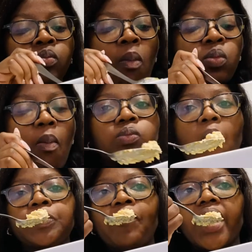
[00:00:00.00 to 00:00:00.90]

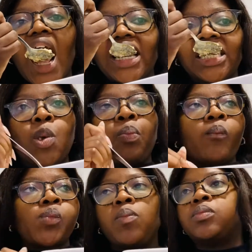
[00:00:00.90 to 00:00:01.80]
activity statement.
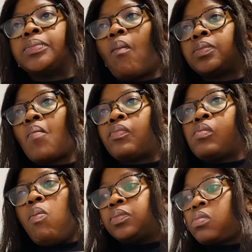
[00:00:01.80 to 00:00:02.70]
So with
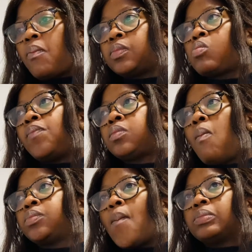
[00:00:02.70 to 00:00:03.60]
business activity
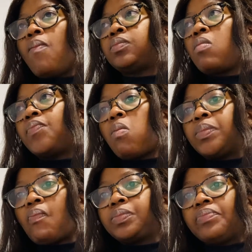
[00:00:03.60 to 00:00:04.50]
statements,
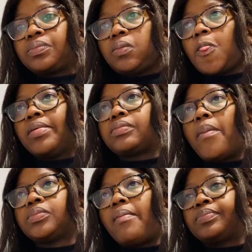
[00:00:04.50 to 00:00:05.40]
it depends on the
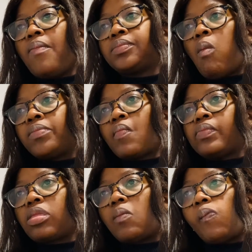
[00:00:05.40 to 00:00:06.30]
information
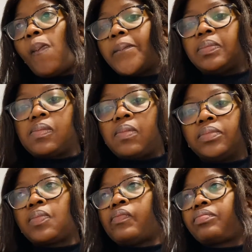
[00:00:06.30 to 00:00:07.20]
that the client
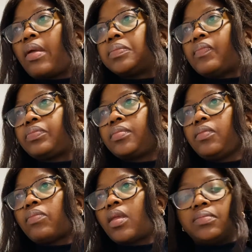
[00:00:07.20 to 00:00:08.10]
has. It can
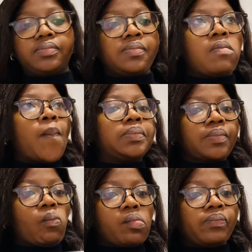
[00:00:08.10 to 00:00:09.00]
take me
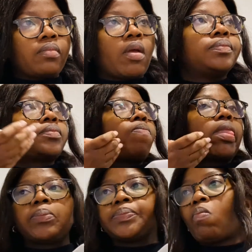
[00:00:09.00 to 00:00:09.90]
from 1
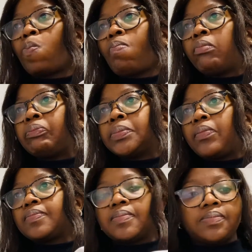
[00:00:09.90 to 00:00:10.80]
hour to 2
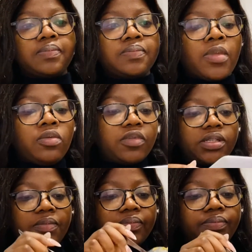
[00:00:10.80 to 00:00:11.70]
hours to complete a